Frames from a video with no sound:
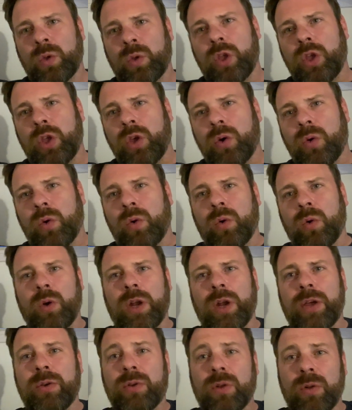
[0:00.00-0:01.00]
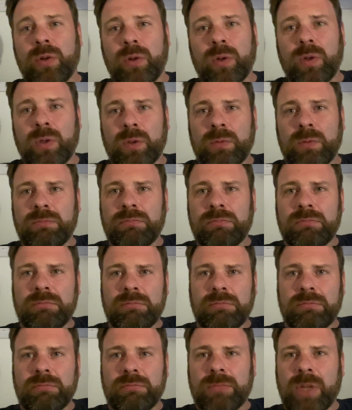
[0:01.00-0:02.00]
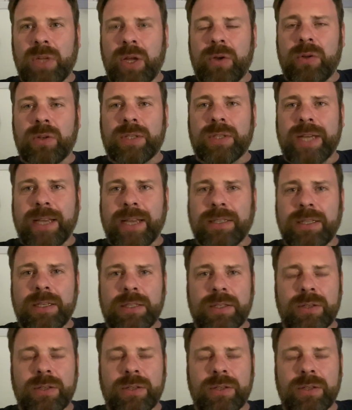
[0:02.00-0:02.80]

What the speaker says: your local taxes.